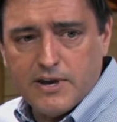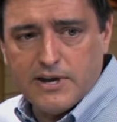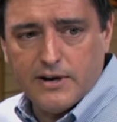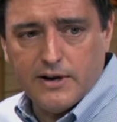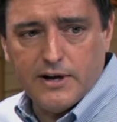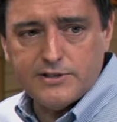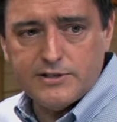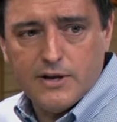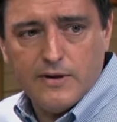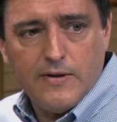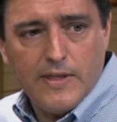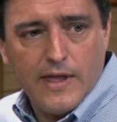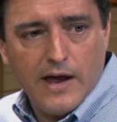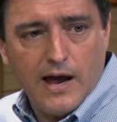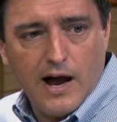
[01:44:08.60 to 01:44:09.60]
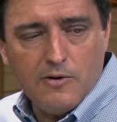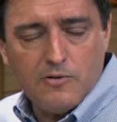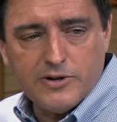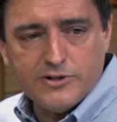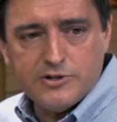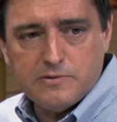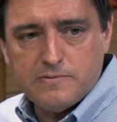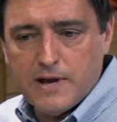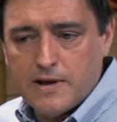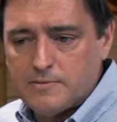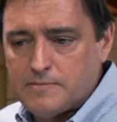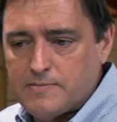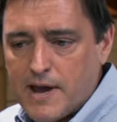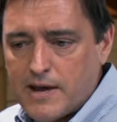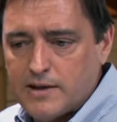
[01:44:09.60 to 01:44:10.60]
because I wanted you to be
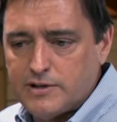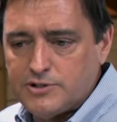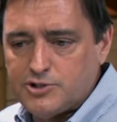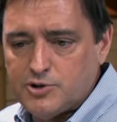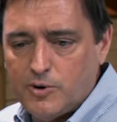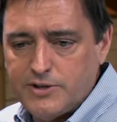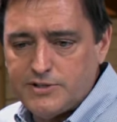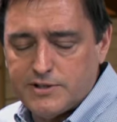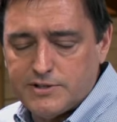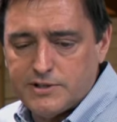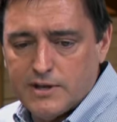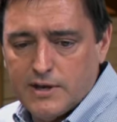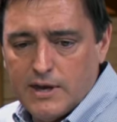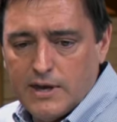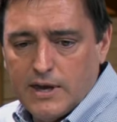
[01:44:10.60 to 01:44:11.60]
able to make good choices.